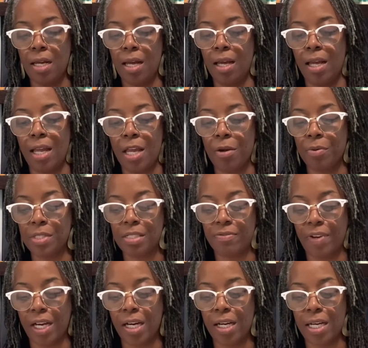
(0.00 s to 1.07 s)
it was
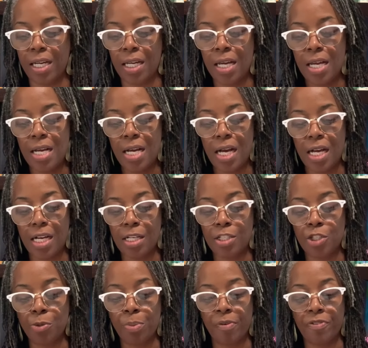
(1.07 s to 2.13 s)
very
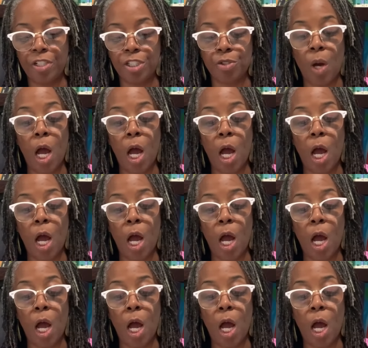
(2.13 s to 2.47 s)
superficial.